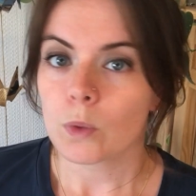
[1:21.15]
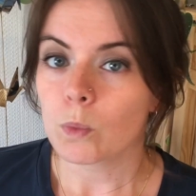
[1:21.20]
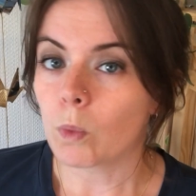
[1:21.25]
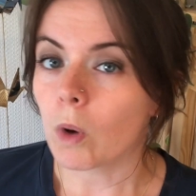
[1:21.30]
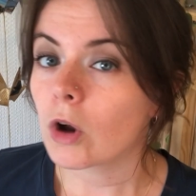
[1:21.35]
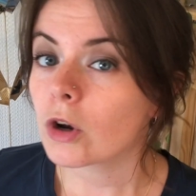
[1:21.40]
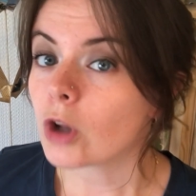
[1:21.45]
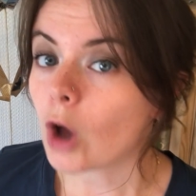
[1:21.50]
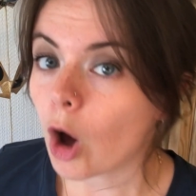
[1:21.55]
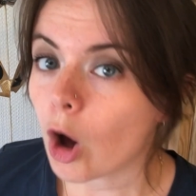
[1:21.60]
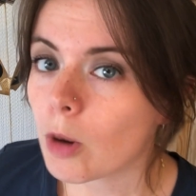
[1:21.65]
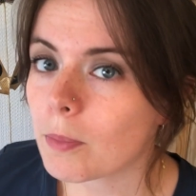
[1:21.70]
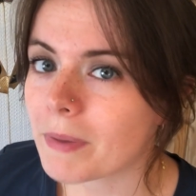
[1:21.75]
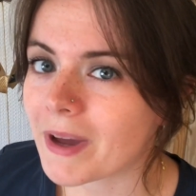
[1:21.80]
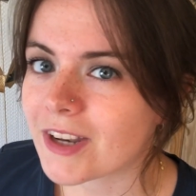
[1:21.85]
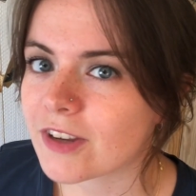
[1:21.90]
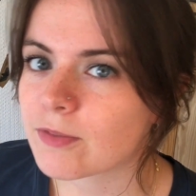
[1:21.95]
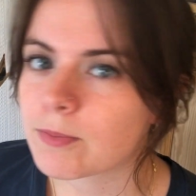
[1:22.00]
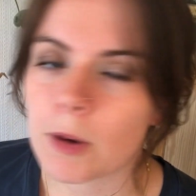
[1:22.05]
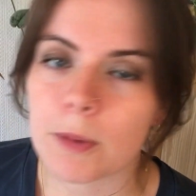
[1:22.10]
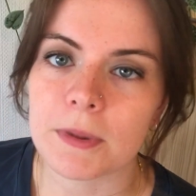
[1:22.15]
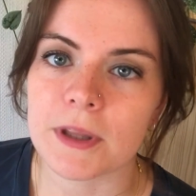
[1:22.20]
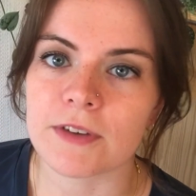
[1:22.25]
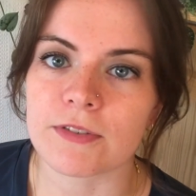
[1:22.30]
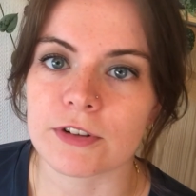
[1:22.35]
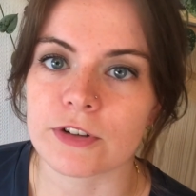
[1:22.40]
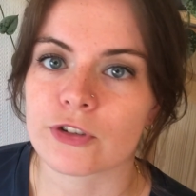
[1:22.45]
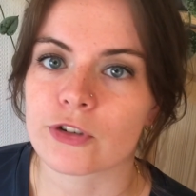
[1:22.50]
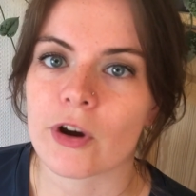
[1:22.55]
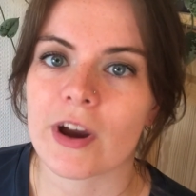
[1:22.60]
One hotbed of public
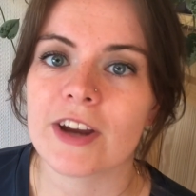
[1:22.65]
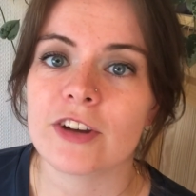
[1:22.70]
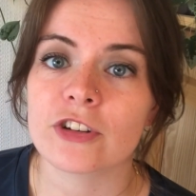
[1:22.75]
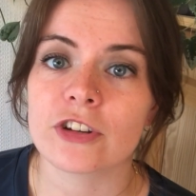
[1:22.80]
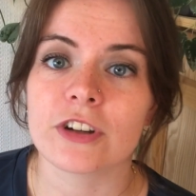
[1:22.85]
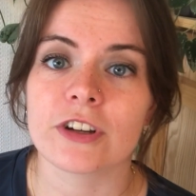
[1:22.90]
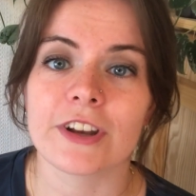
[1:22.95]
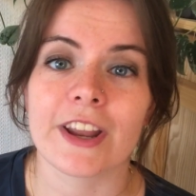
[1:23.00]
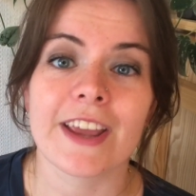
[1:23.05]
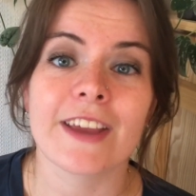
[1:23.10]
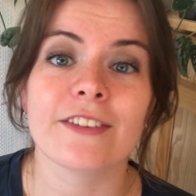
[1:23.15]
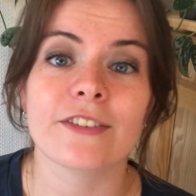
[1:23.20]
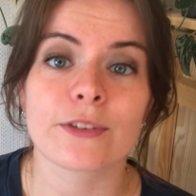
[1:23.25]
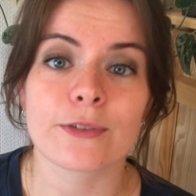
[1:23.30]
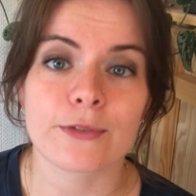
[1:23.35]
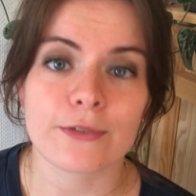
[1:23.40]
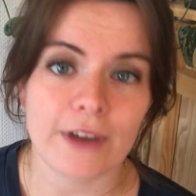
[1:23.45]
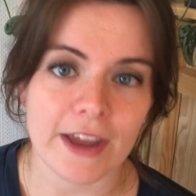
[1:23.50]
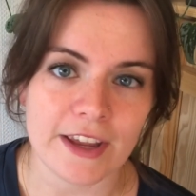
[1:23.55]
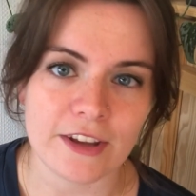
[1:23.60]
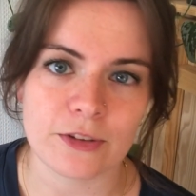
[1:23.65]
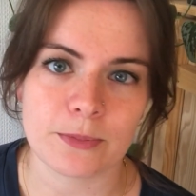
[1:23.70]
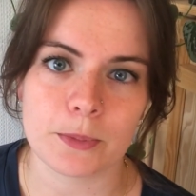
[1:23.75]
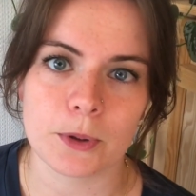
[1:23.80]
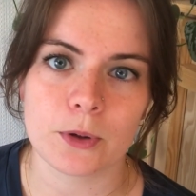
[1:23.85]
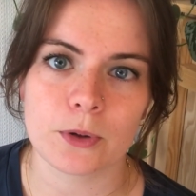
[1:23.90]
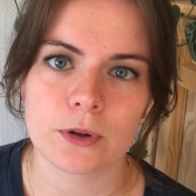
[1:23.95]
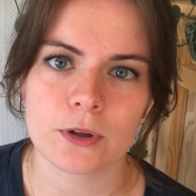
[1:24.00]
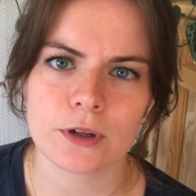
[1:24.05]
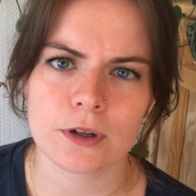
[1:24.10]
frustration is
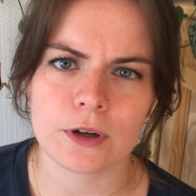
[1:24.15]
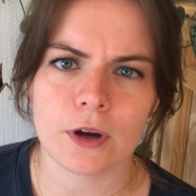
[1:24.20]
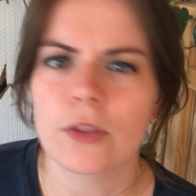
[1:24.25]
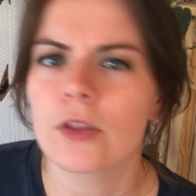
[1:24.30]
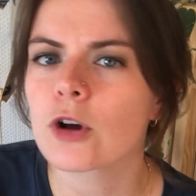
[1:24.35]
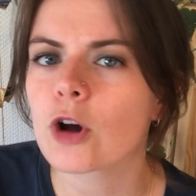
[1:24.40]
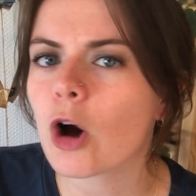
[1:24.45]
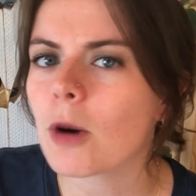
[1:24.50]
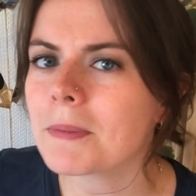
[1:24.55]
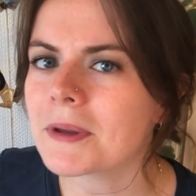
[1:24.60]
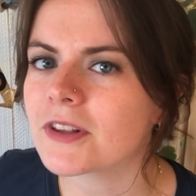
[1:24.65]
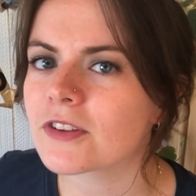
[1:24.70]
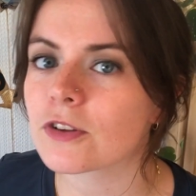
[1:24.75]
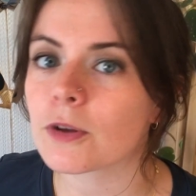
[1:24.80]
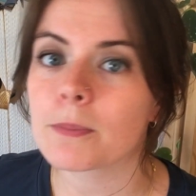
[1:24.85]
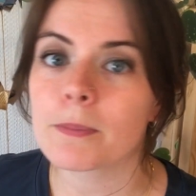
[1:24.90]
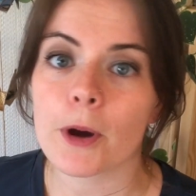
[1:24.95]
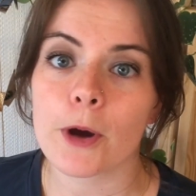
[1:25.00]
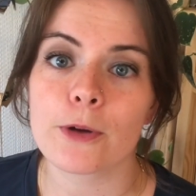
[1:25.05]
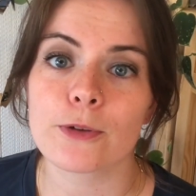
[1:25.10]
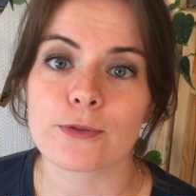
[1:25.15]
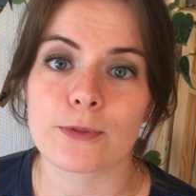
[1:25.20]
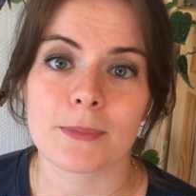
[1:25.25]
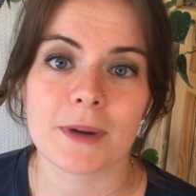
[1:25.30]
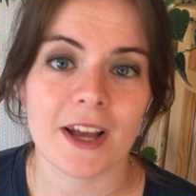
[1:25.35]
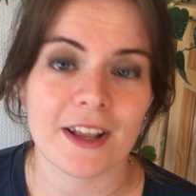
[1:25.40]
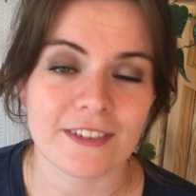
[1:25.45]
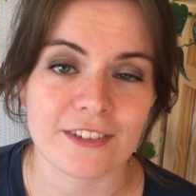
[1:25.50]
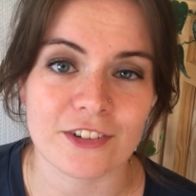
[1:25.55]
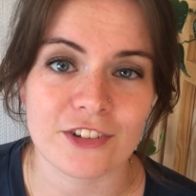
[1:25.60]
Facebook, and the comments on posts from
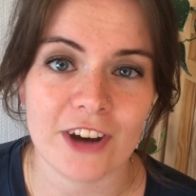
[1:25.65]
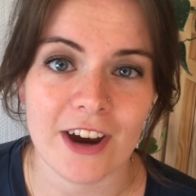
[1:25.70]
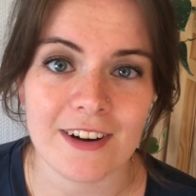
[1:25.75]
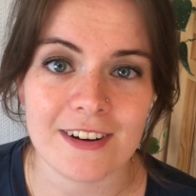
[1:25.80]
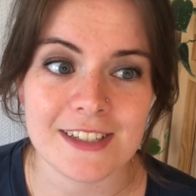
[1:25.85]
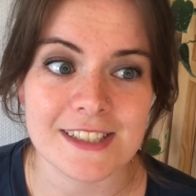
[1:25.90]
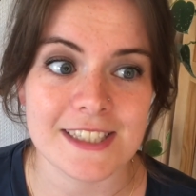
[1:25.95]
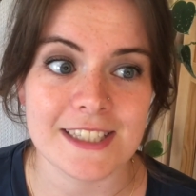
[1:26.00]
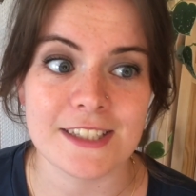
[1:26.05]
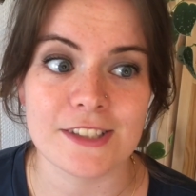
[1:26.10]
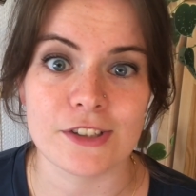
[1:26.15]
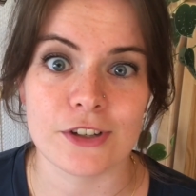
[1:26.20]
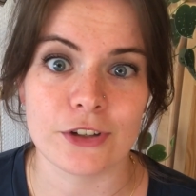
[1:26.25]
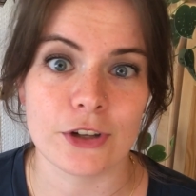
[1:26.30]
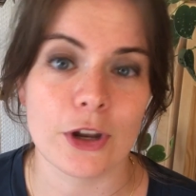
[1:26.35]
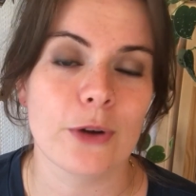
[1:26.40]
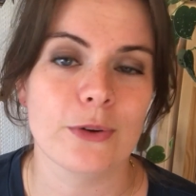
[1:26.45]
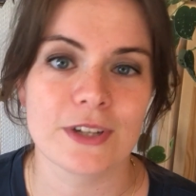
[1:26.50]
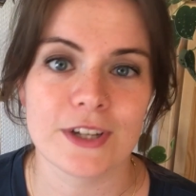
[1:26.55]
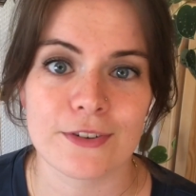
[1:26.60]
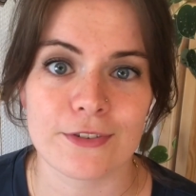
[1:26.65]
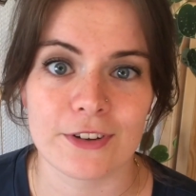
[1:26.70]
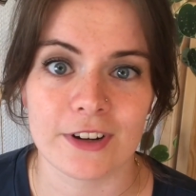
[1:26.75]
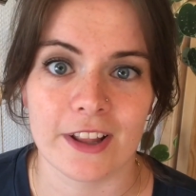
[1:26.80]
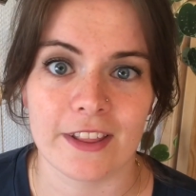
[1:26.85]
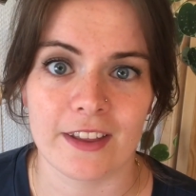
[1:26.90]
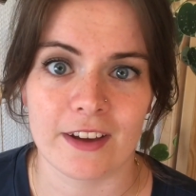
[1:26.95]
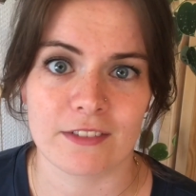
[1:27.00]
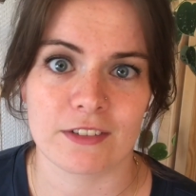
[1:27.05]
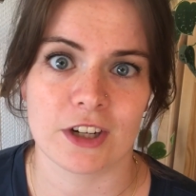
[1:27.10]
cancer charities are no different
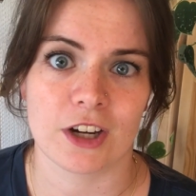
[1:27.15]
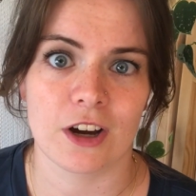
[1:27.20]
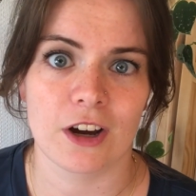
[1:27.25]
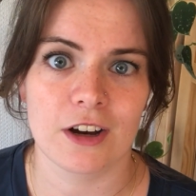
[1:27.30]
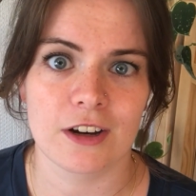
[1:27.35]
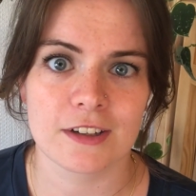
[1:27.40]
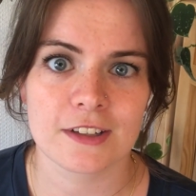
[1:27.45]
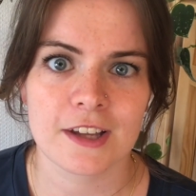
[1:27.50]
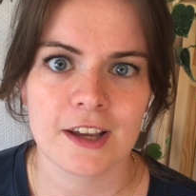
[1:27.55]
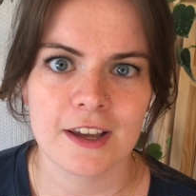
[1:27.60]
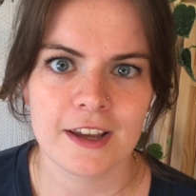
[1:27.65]
in that regard.